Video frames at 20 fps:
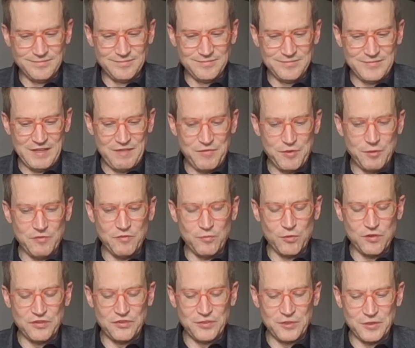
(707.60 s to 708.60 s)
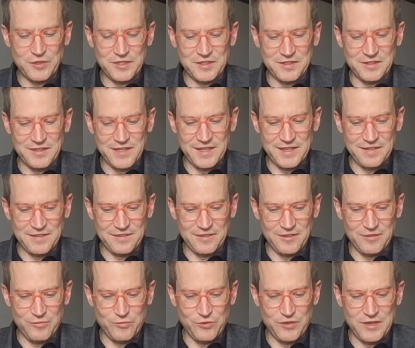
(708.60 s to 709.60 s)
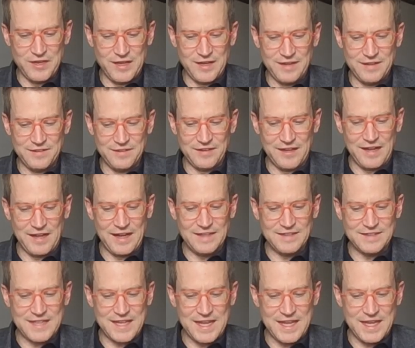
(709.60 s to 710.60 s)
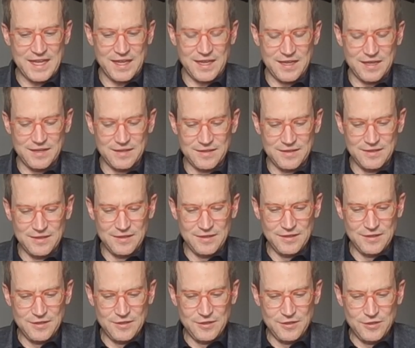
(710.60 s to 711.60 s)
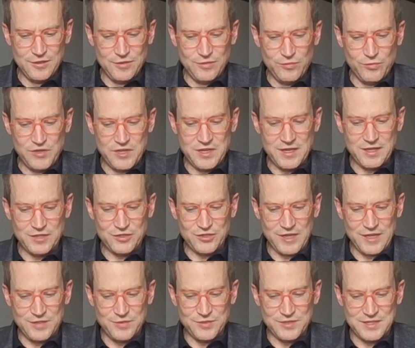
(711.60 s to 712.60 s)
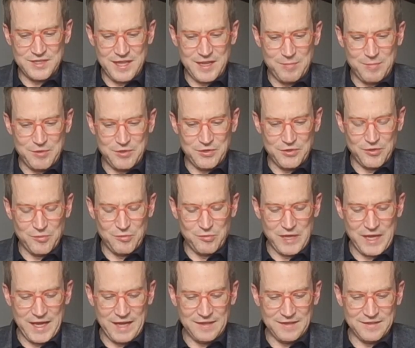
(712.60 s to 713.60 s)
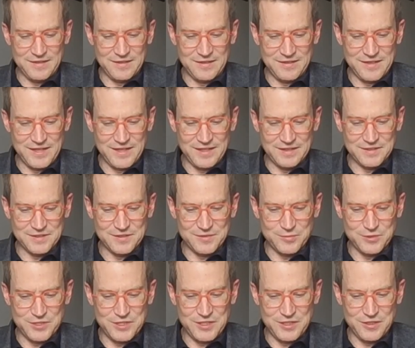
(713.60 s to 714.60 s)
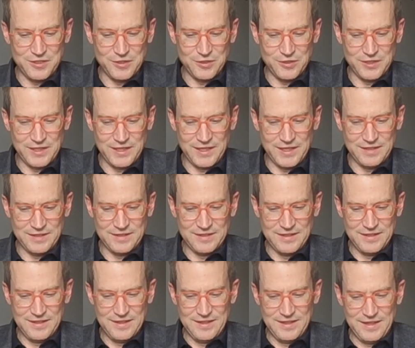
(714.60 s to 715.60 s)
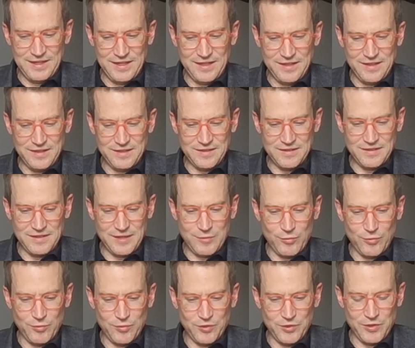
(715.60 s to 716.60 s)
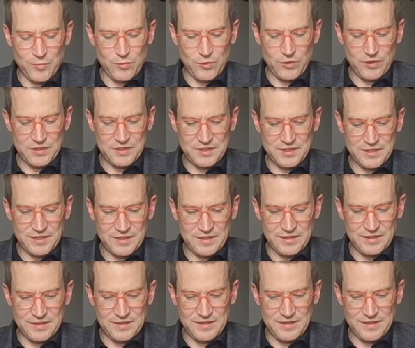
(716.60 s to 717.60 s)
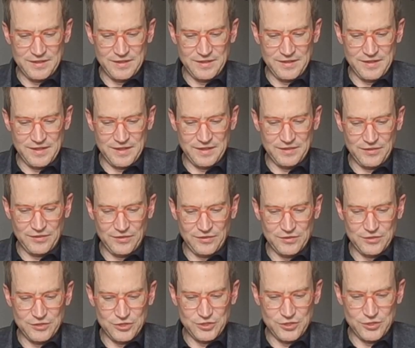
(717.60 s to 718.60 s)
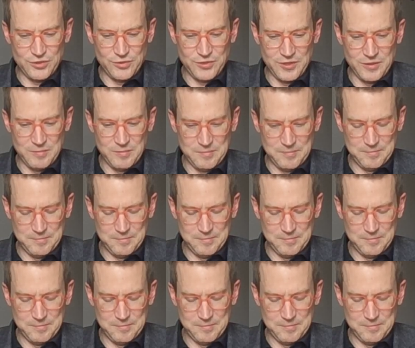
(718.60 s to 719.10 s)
If you were forced to look at the light itself, would not his eyes ache? Would he not try to escape and turn back to the things which he could look at and think that they were really more distinct than the things shown him?